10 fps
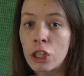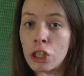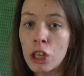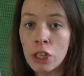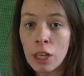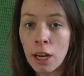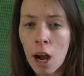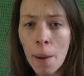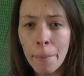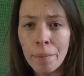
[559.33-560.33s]
They're just going to
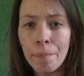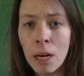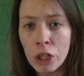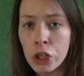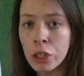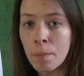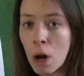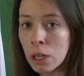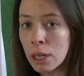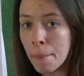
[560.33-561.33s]
come in much
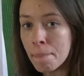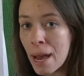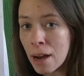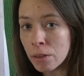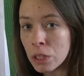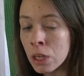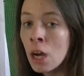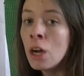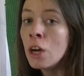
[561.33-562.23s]
smaller amounts.